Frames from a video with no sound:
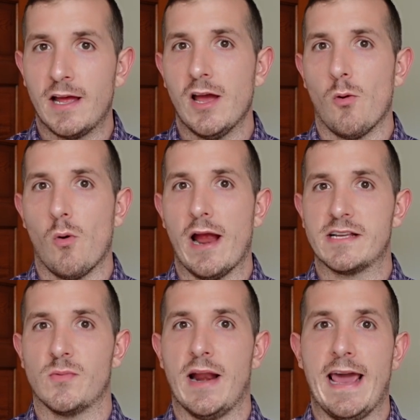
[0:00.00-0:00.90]

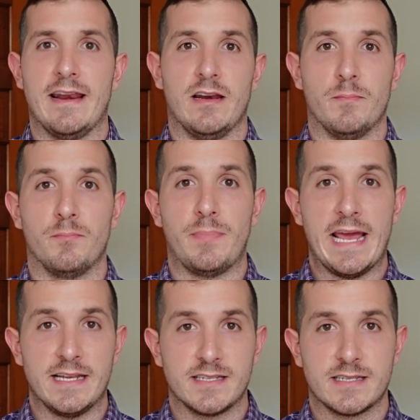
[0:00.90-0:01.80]
Whereas when I added a
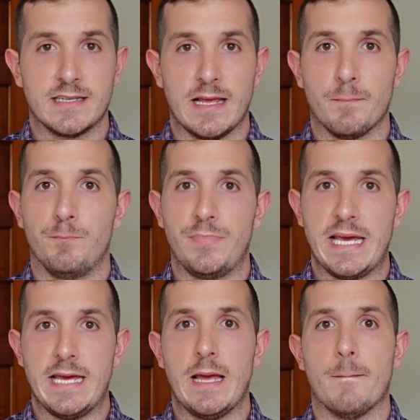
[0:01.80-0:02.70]
base,
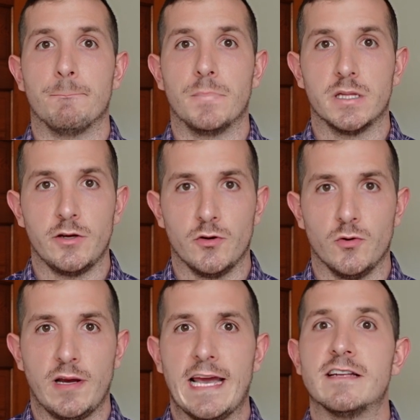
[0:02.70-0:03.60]
B,
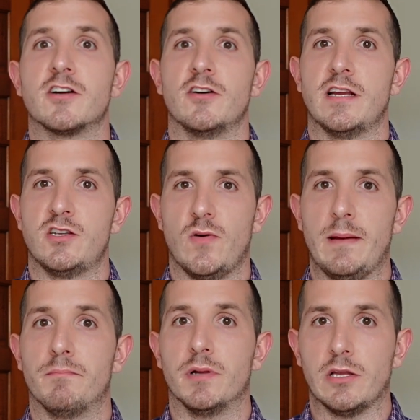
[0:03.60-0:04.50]
blue, it turned into a
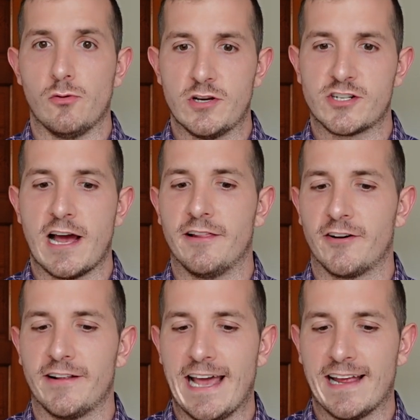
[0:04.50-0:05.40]
bluish color
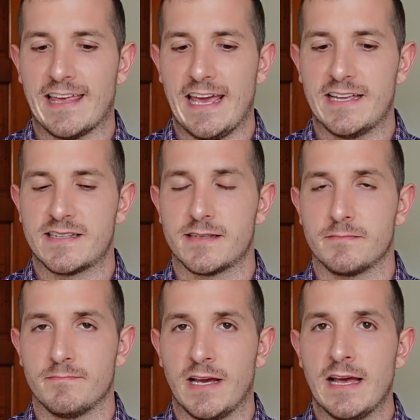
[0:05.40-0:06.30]
in that case.
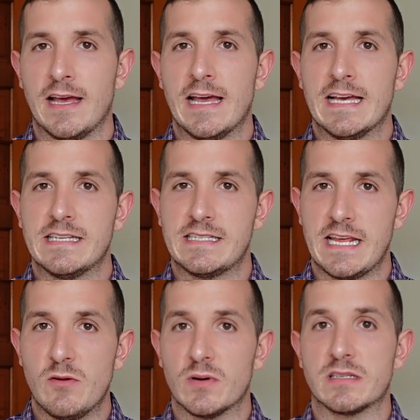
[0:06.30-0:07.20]

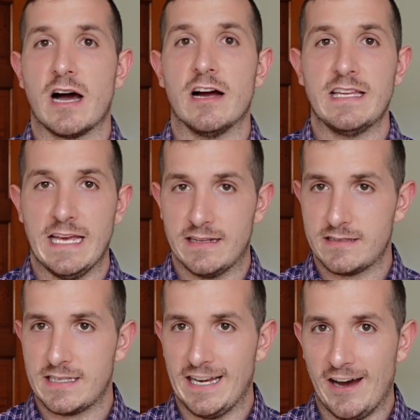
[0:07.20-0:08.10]
C was
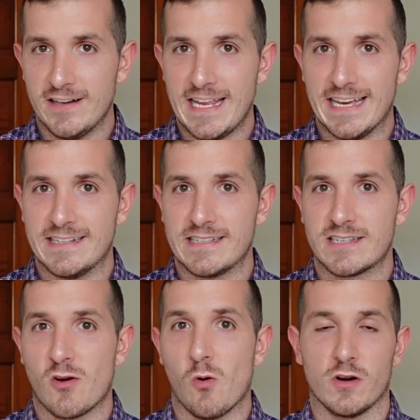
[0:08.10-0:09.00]
onions, and onions
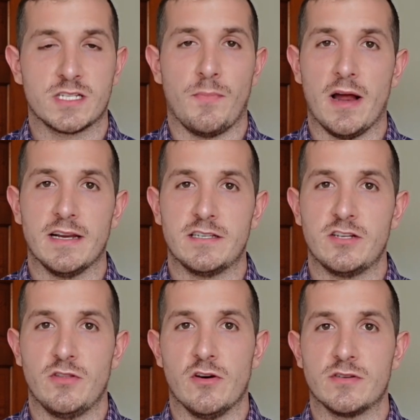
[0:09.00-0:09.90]
corresponded to
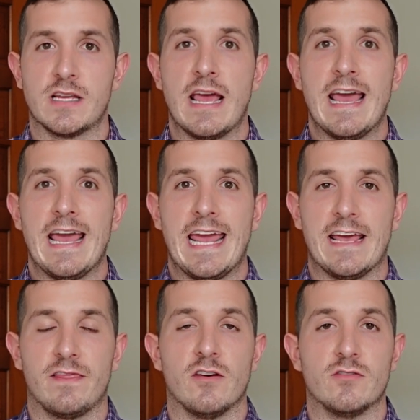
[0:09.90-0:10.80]
those
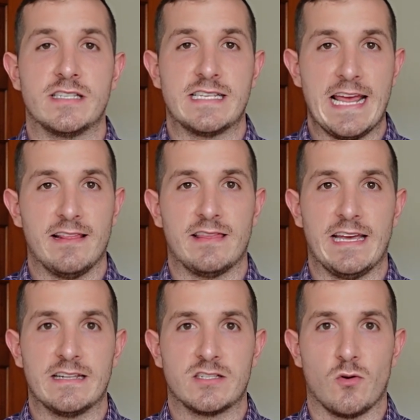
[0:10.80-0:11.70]

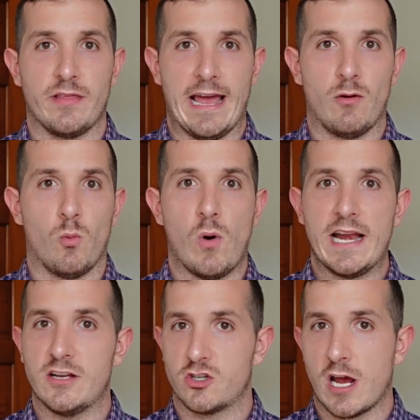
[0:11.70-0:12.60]
anthocyanthins, or that
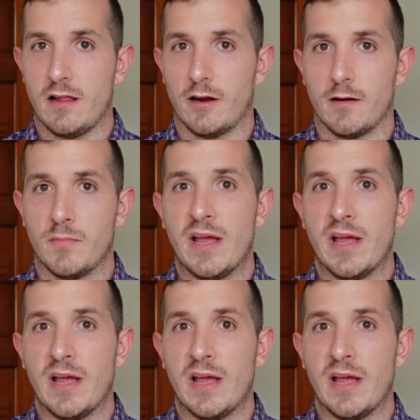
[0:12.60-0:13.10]
whitish color.